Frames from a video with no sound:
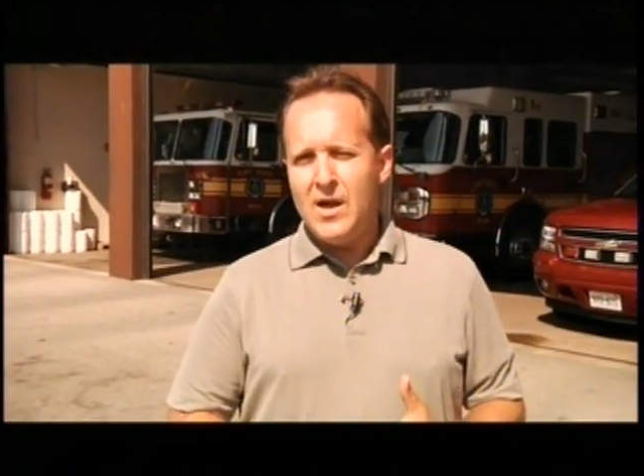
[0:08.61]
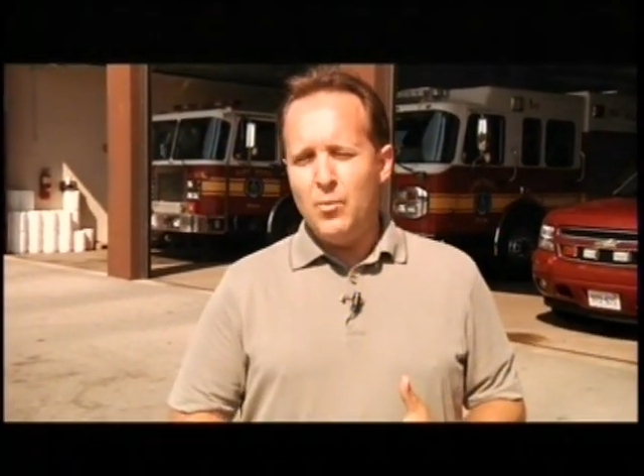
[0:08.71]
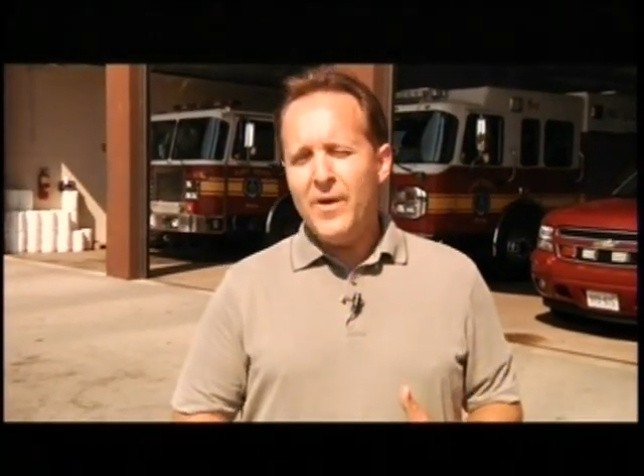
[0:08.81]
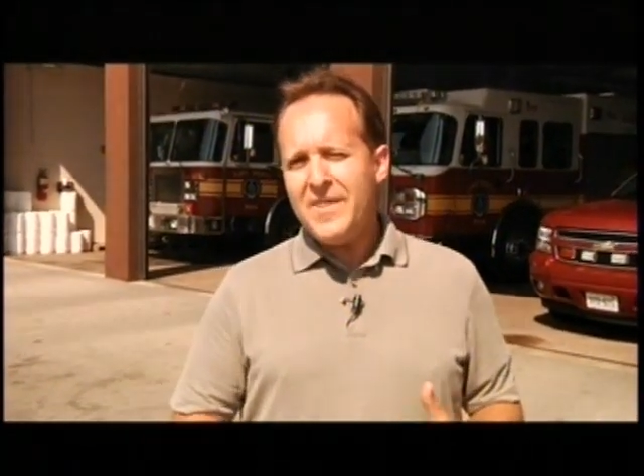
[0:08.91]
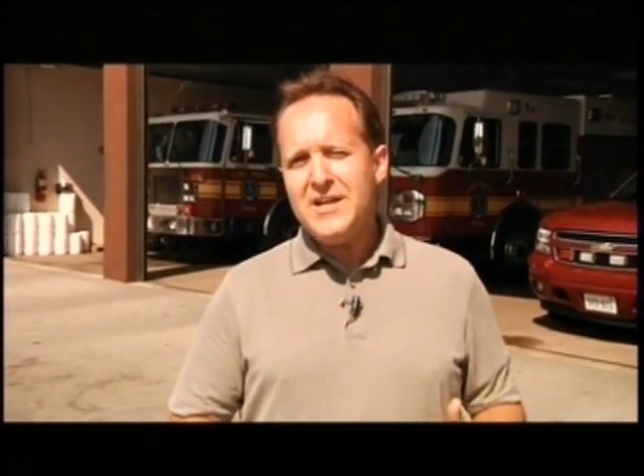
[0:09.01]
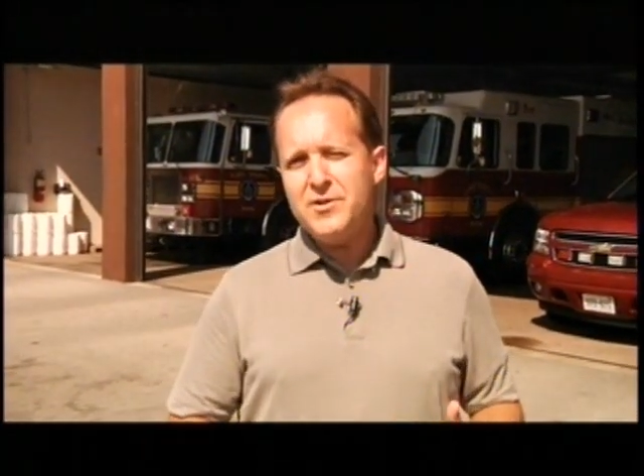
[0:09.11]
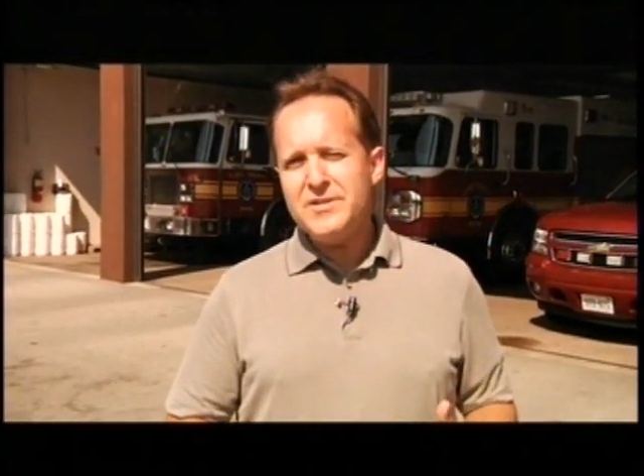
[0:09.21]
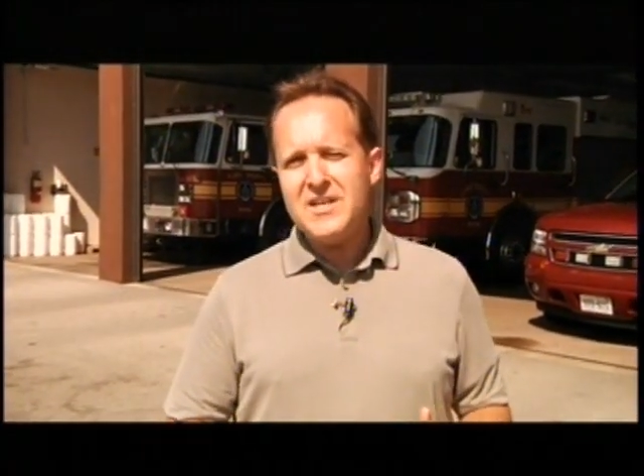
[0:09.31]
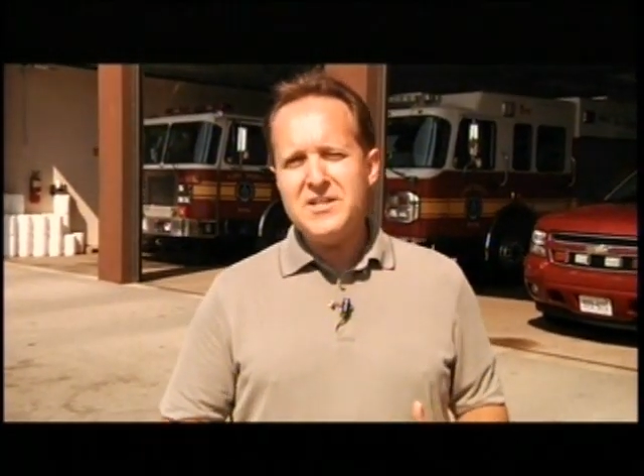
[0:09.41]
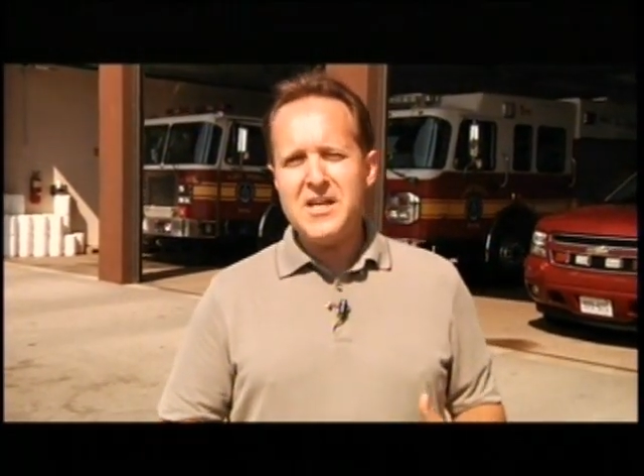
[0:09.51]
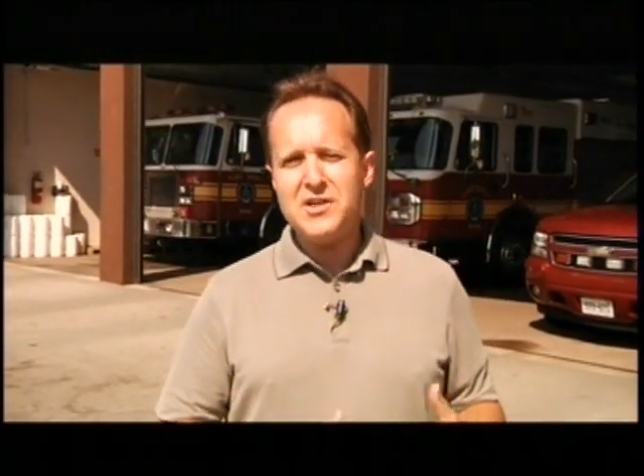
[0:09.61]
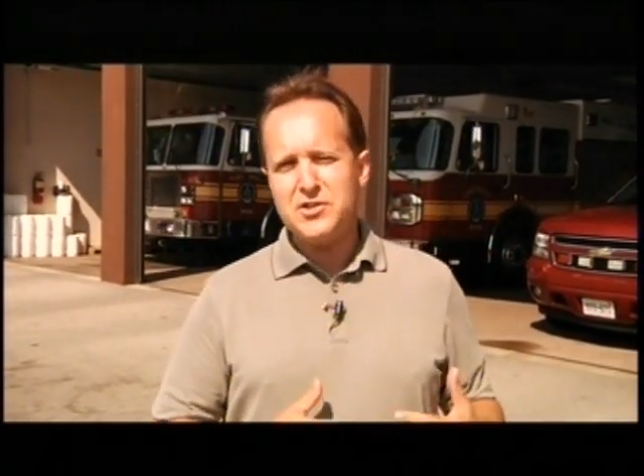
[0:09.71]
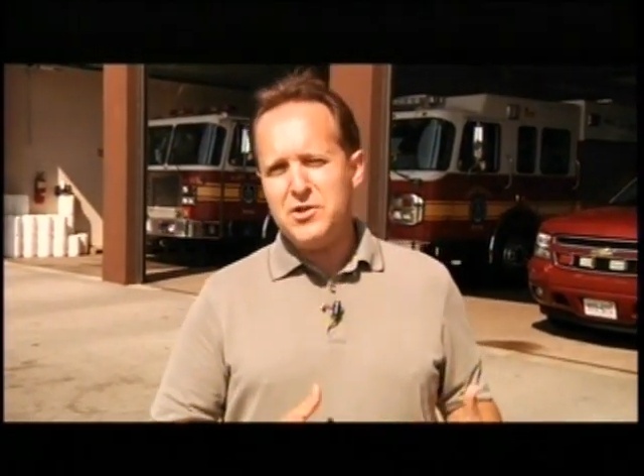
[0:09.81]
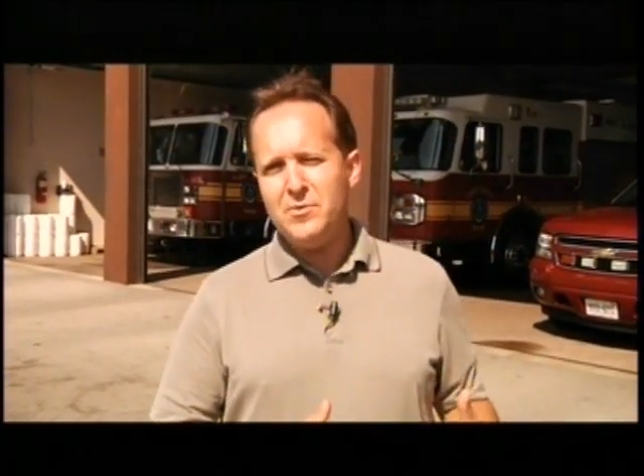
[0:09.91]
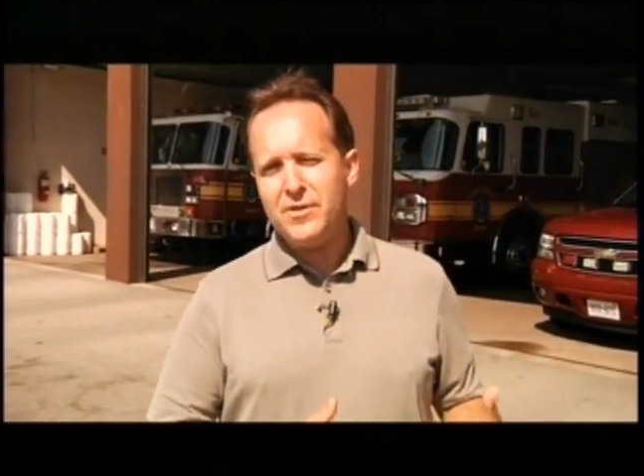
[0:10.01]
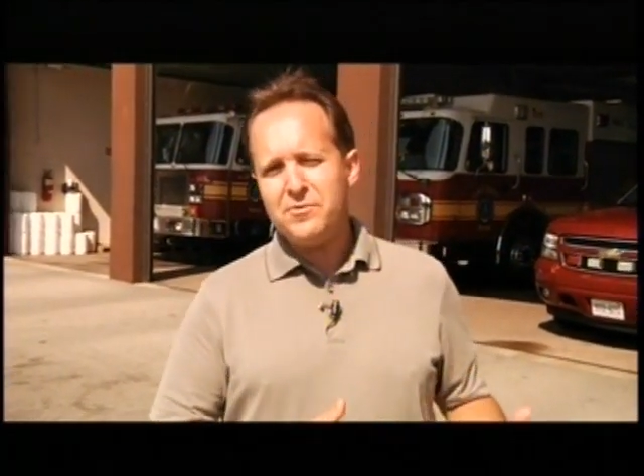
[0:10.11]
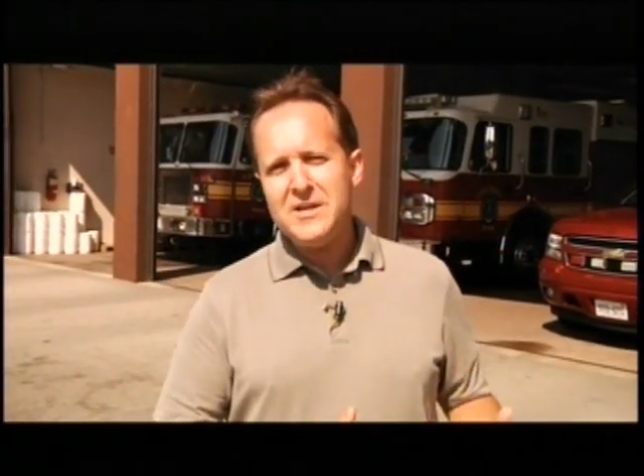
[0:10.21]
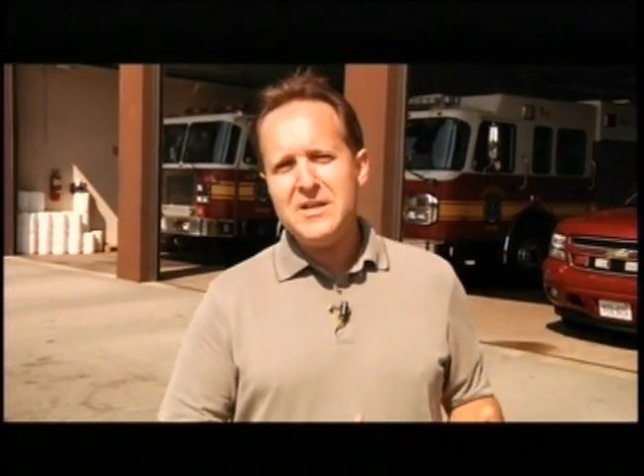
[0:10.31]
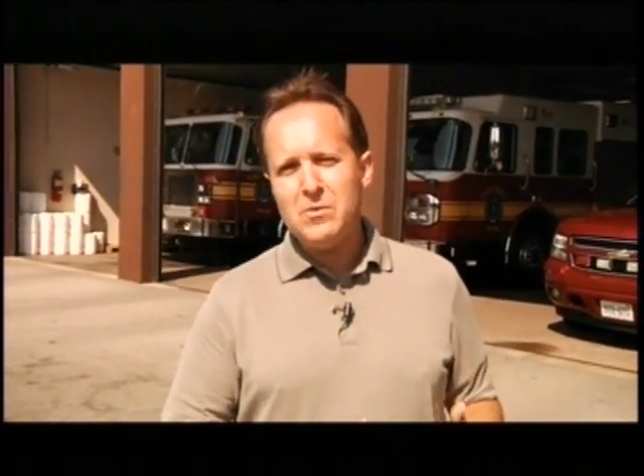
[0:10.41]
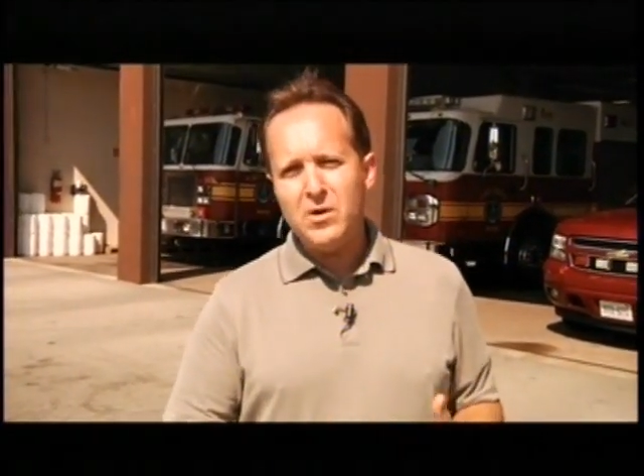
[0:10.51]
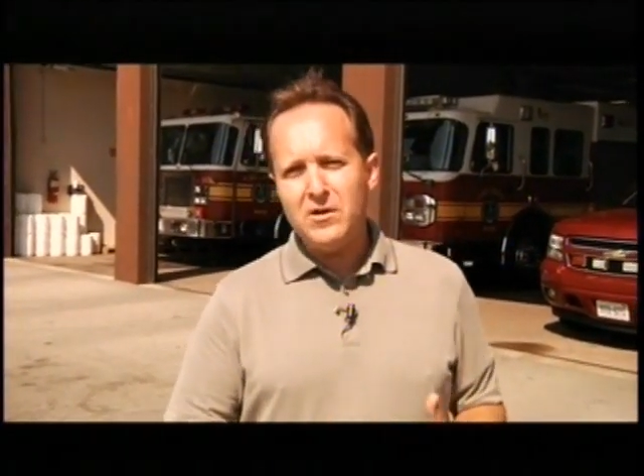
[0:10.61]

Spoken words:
And what they do is they take a 2 and 3D